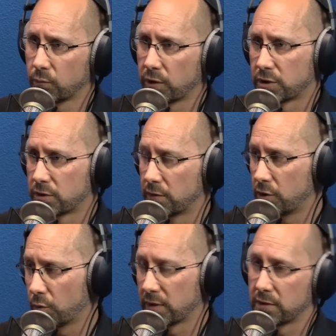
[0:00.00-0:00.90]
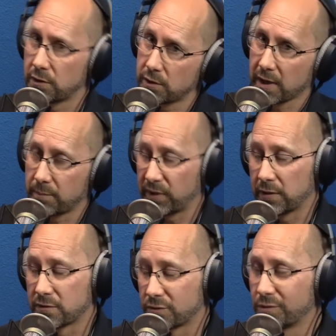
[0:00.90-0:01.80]
which the U S and the U K beat
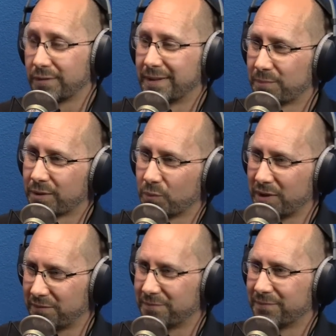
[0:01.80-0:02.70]
us to, but we